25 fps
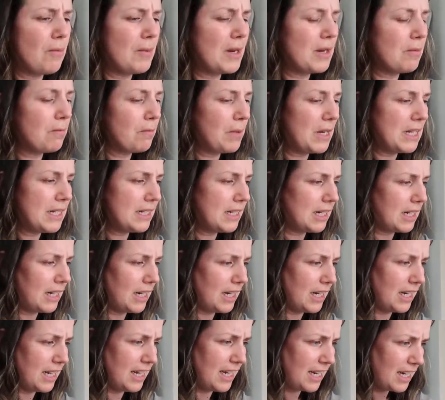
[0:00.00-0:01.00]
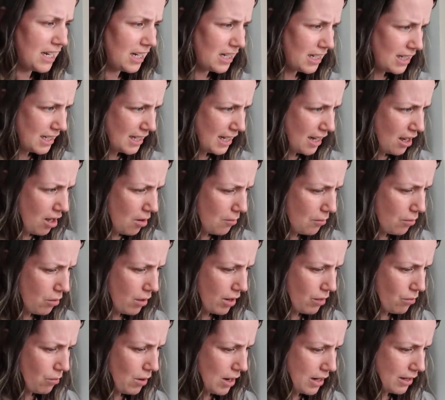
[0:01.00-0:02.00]
I mean, basically he can sit up
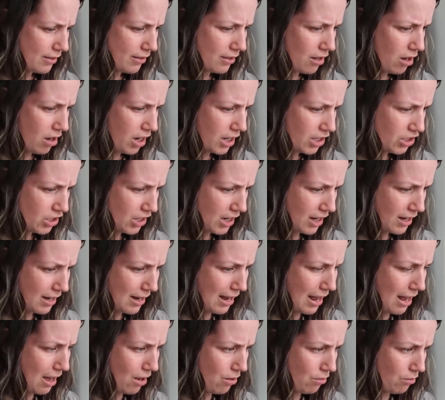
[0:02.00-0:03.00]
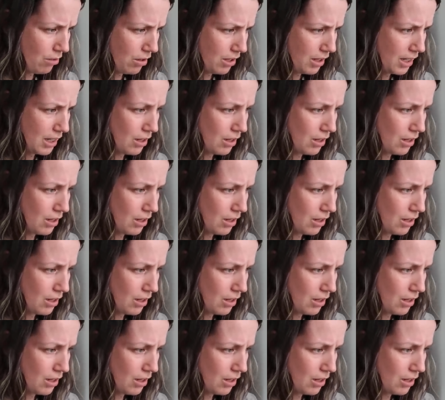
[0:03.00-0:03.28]
quite well in the high chair now.